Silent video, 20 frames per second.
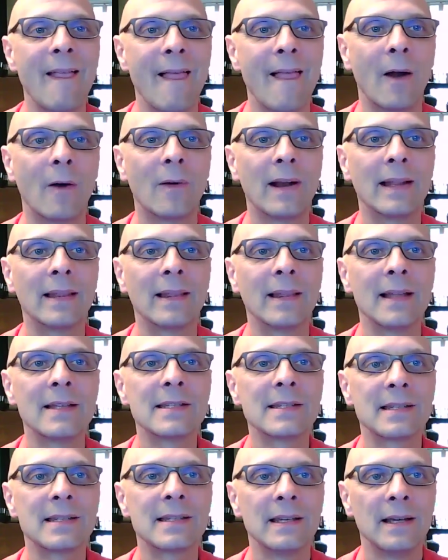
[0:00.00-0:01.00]
All right,
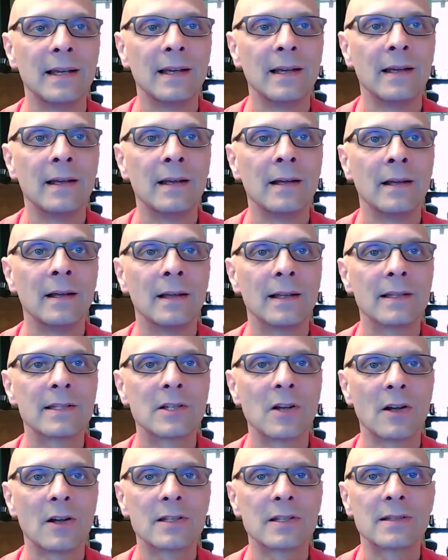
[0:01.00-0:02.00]
let's
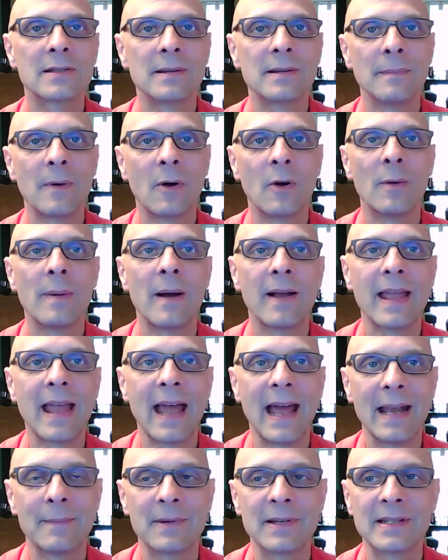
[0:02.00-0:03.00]
talk some more about
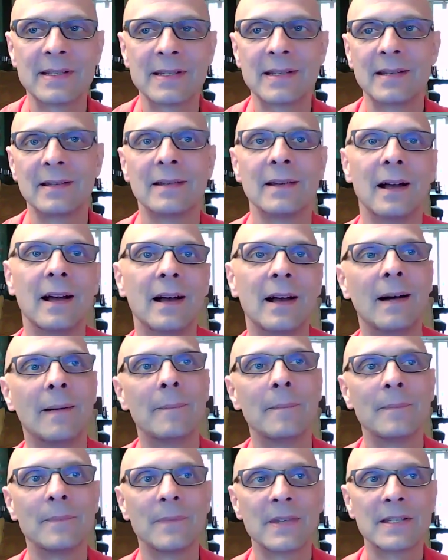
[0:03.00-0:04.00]
cannabis.
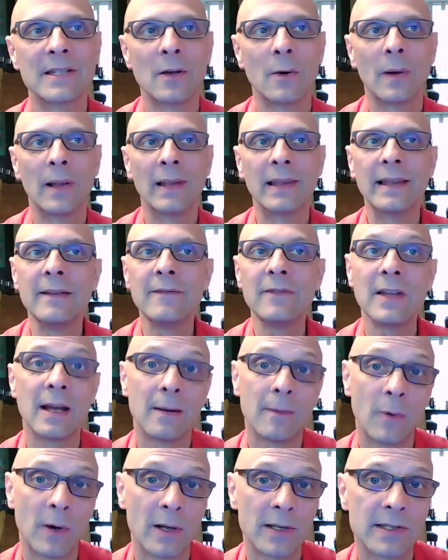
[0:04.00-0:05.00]
So
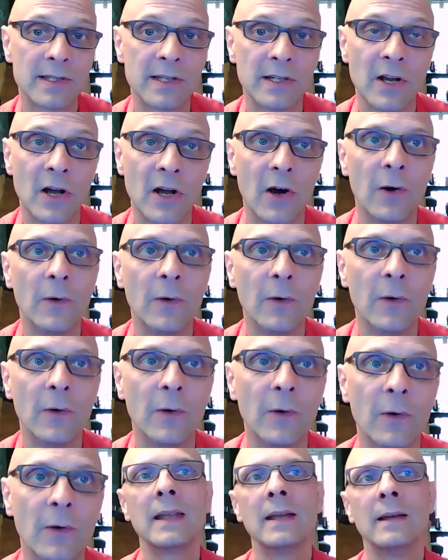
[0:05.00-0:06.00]
Olivia wants to know,
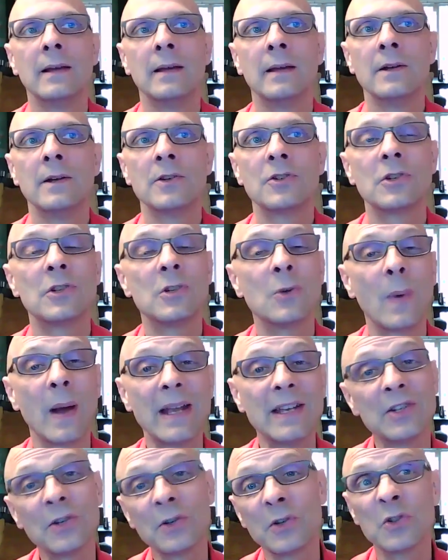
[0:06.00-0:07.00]
should you
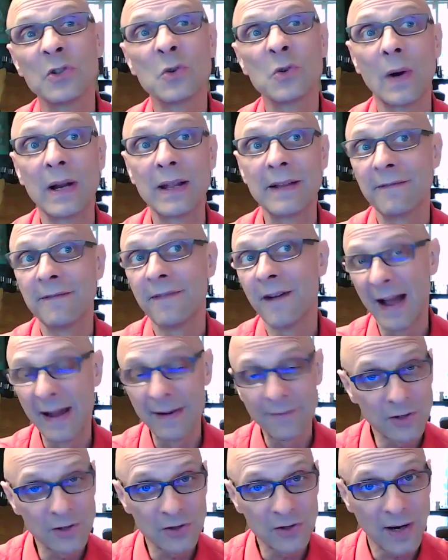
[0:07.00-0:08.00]
wait until you're
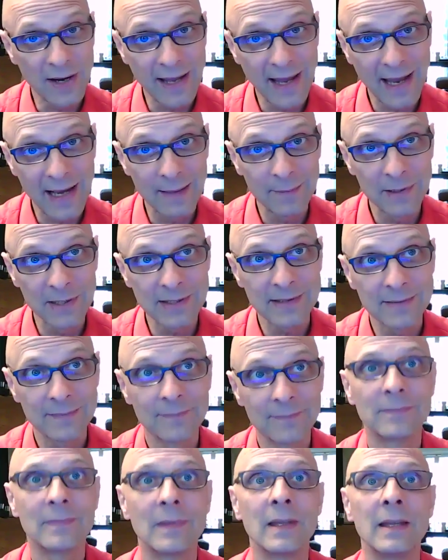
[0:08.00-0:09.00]
25 to try
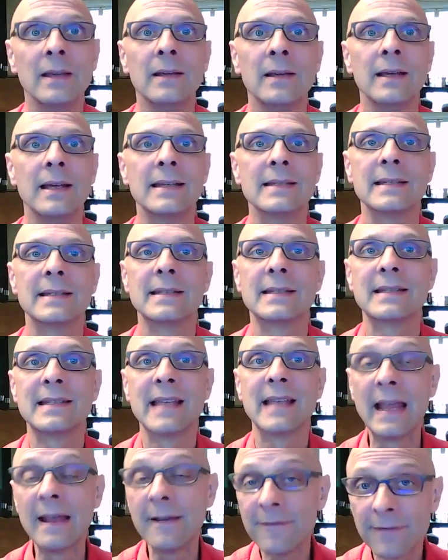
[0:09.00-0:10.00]
cannabis? Is it
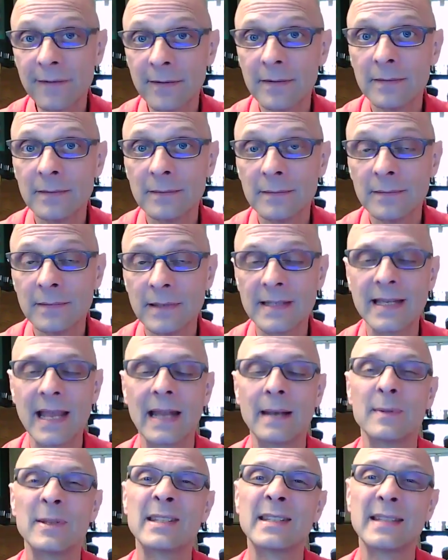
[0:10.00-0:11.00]
safe? Is
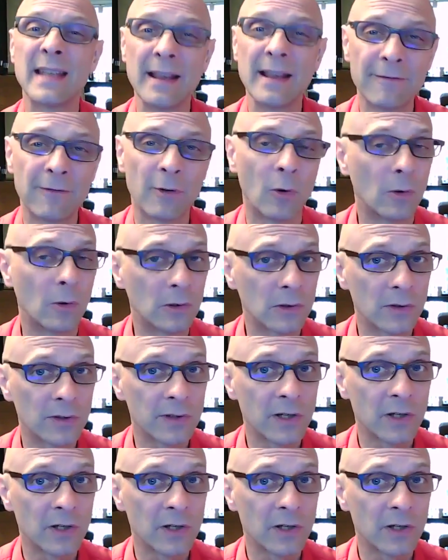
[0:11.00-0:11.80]
cannabis safe for older